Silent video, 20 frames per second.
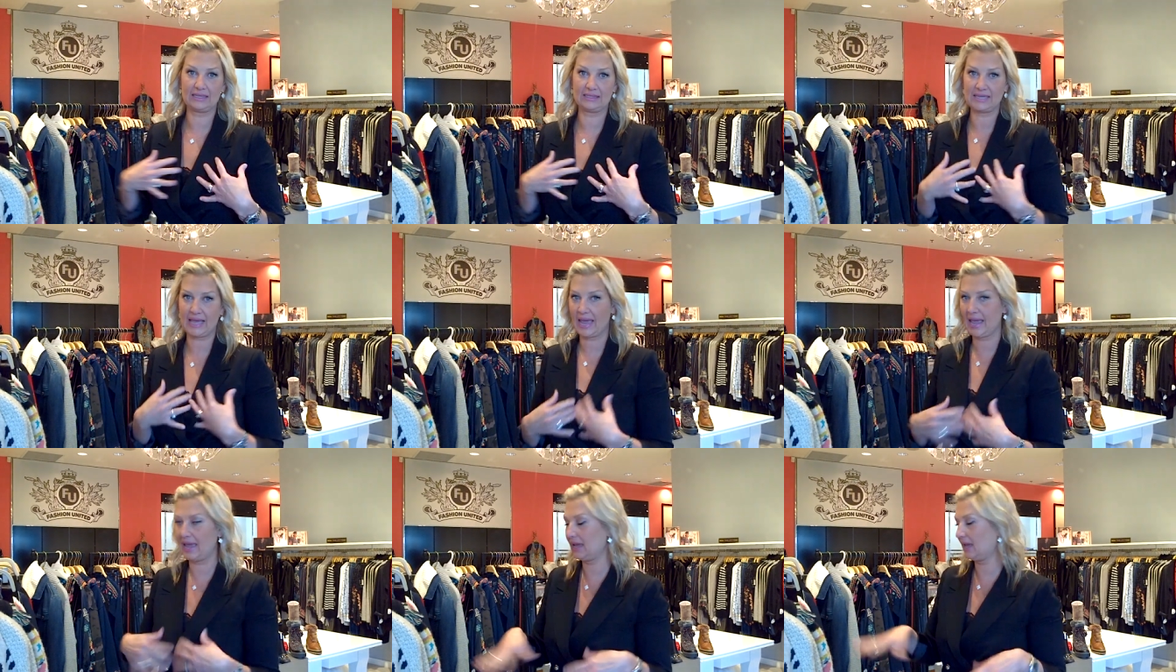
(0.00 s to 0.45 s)

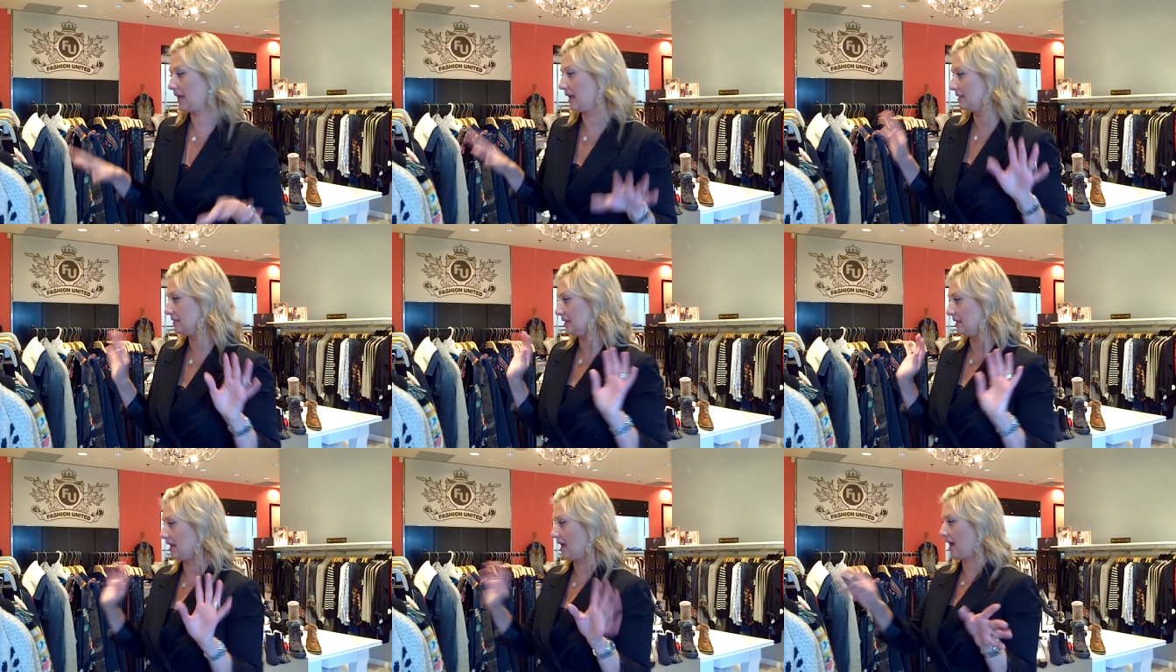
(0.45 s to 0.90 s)
tank
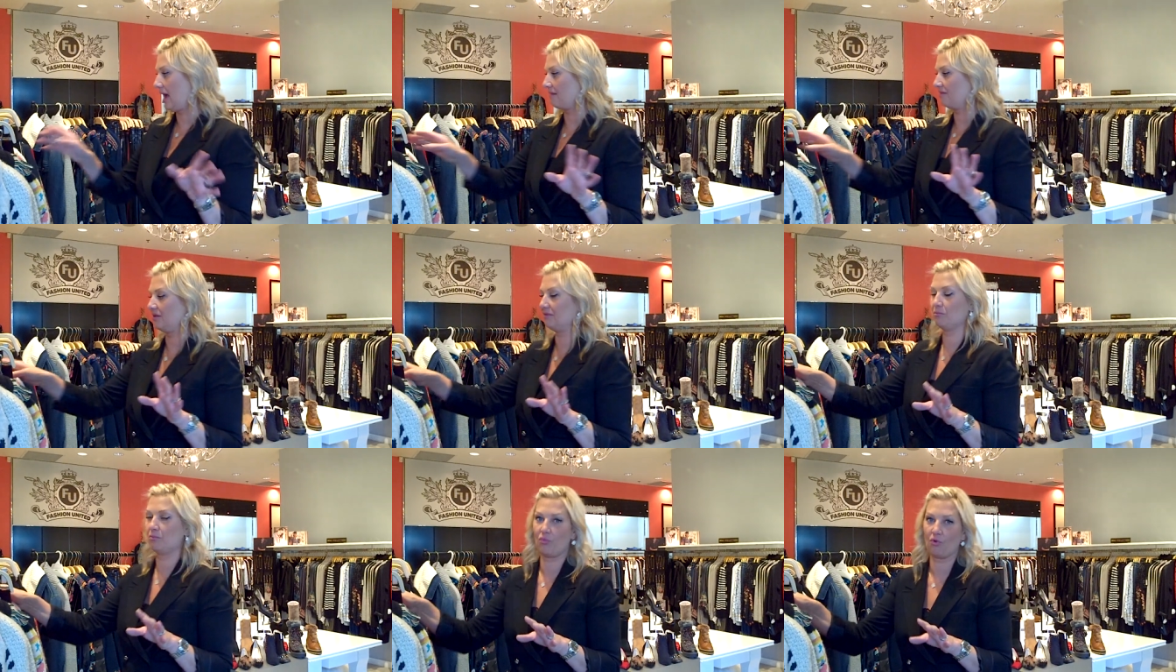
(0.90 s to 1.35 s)
and then have
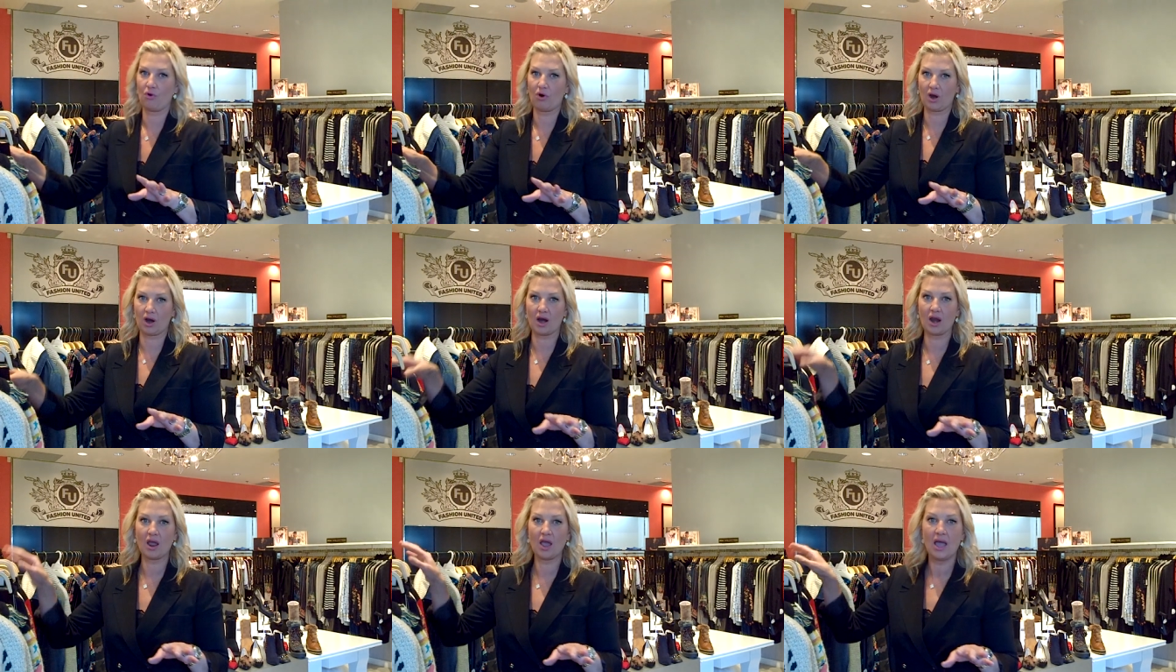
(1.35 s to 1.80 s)
it
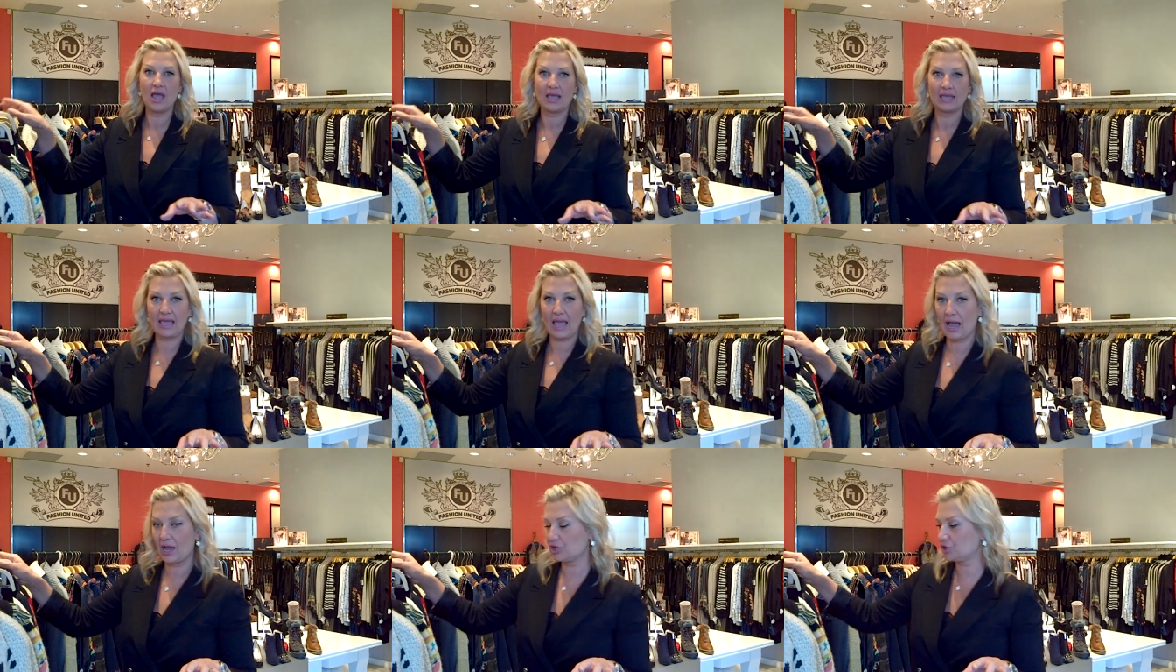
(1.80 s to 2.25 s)
more
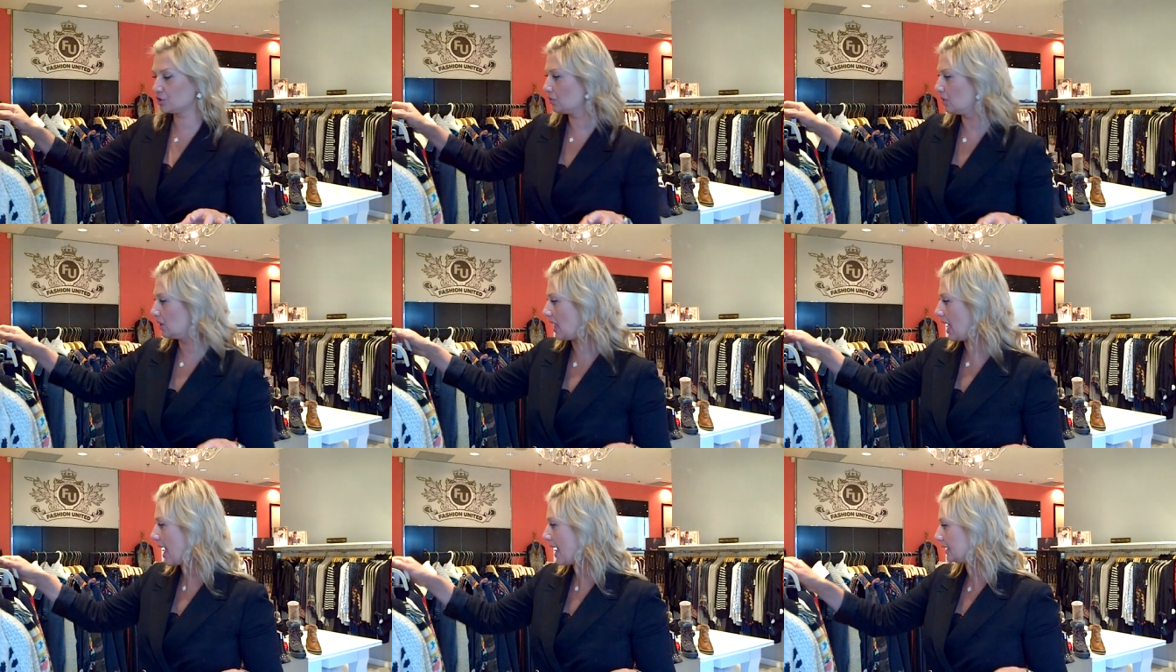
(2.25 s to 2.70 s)

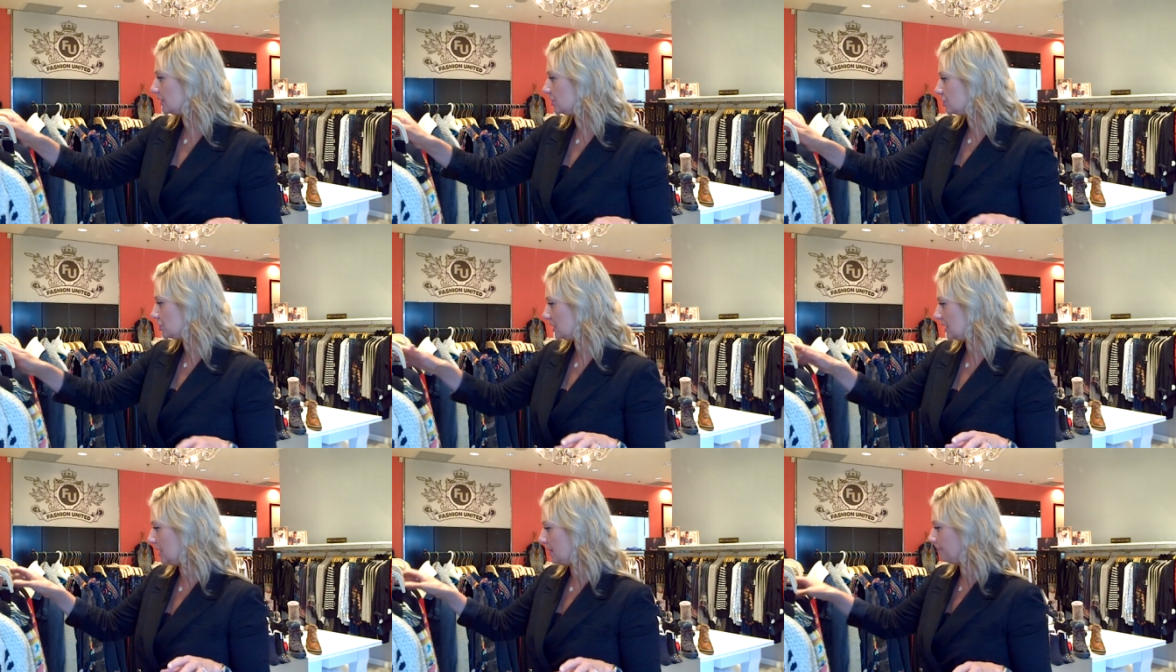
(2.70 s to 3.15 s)
casual,
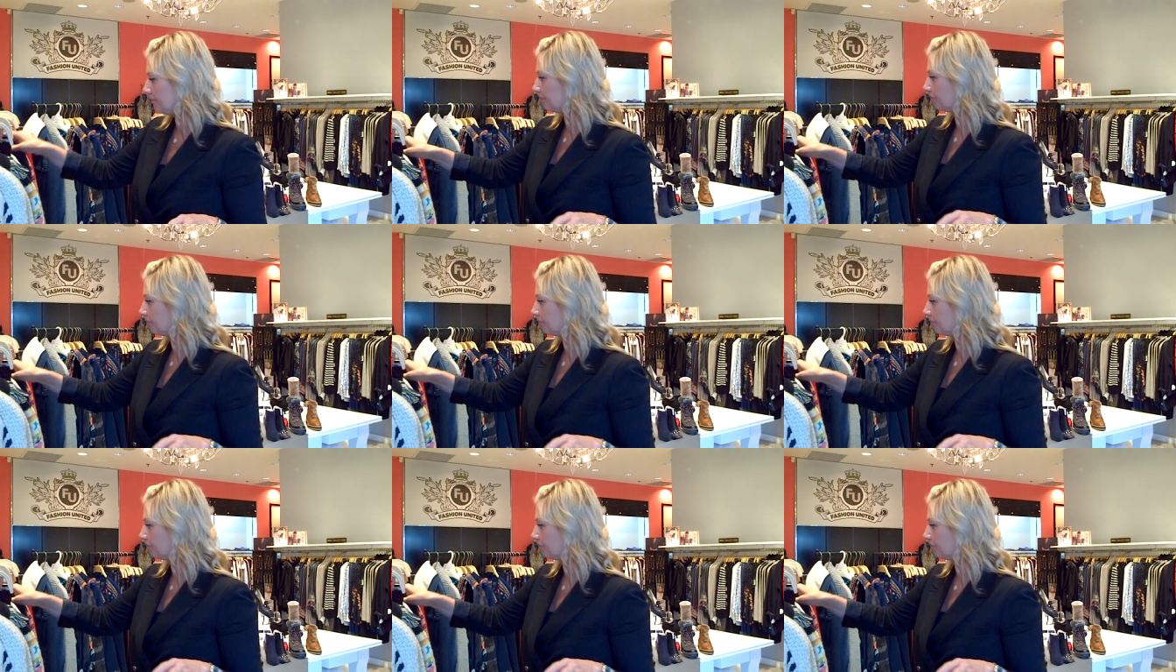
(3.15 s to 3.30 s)
edgy.